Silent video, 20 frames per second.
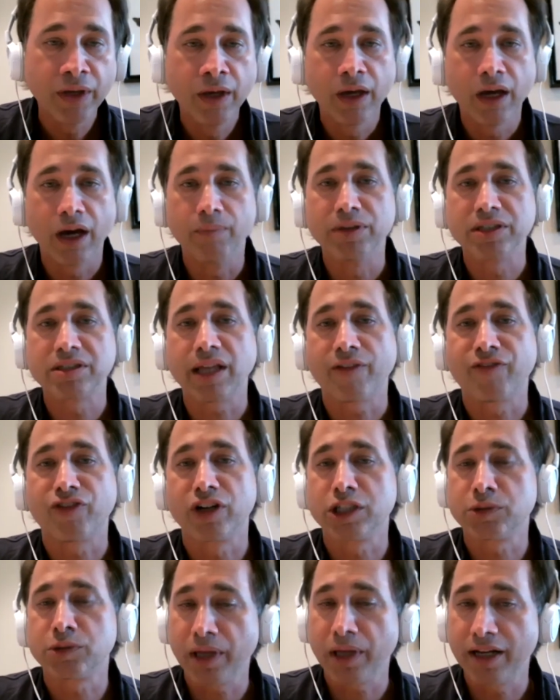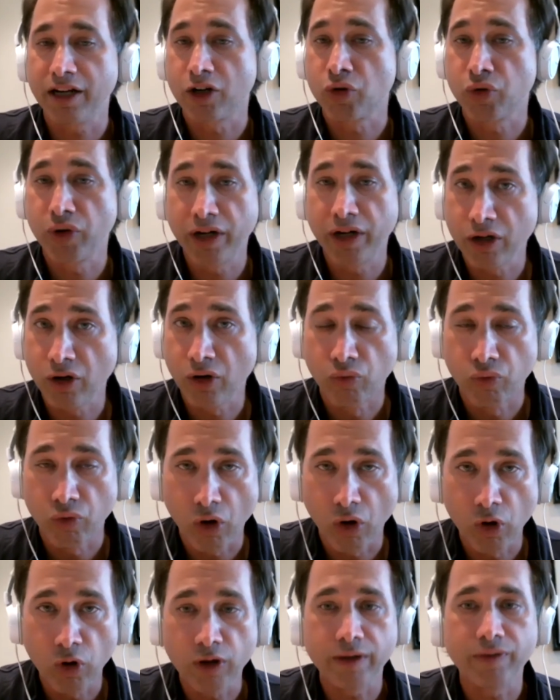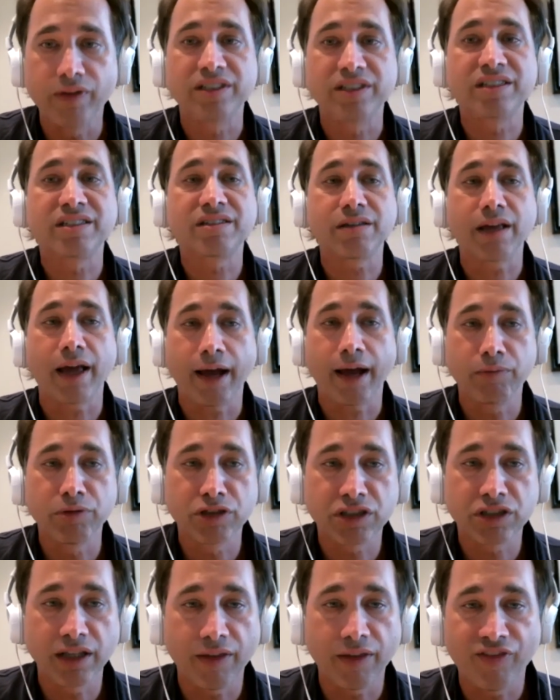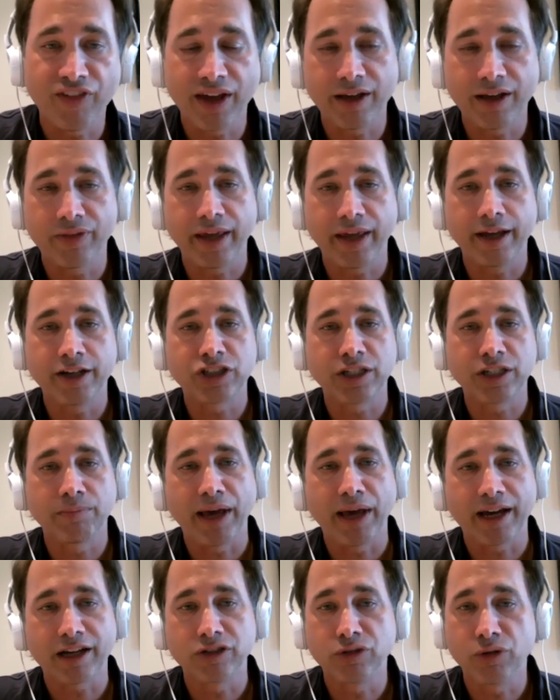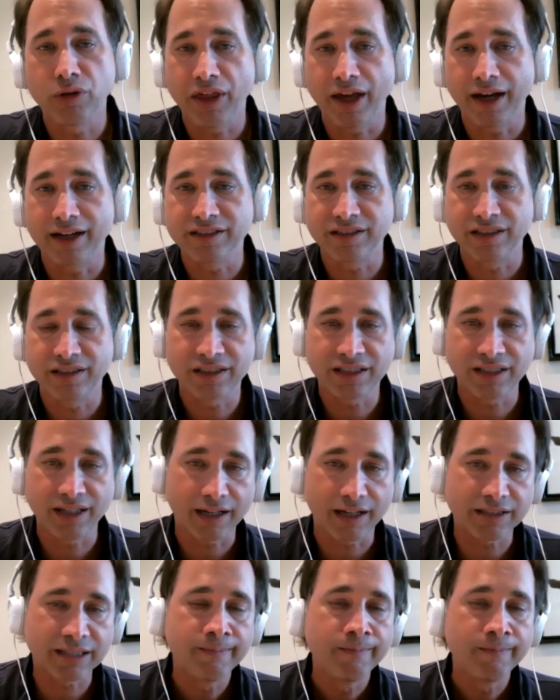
uh, Miz Lyford has played a critical role in establishing the foundation back in two thousand six,